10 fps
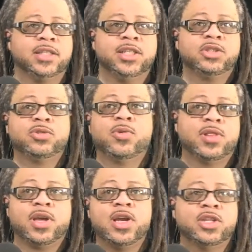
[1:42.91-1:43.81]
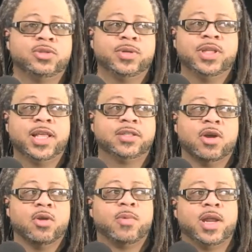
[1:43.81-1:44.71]
destroy the country that's
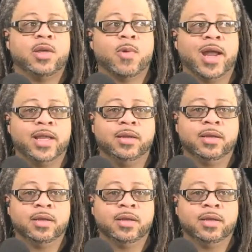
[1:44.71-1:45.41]
already white?